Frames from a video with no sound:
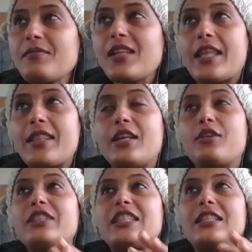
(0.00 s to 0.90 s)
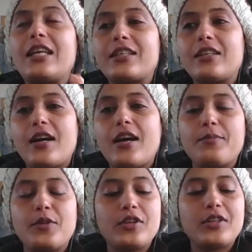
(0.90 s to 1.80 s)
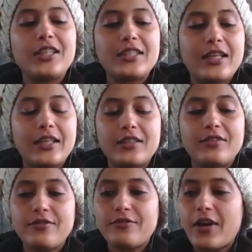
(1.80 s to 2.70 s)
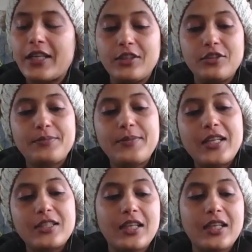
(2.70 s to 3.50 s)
and then obviously like I'm not, it's like finding those balance.